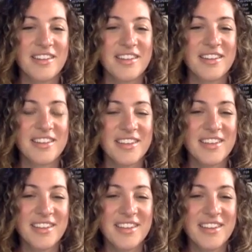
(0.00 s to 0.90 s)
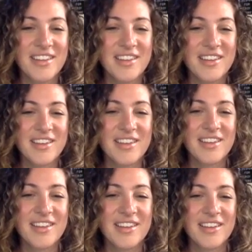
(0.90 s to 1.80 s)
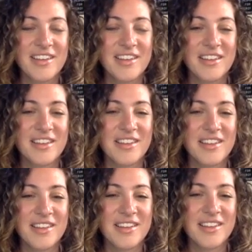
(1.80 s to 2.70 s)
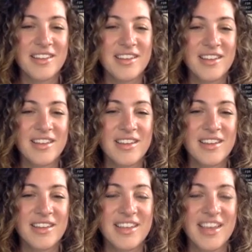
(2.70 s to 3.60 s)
The person shown says nothing.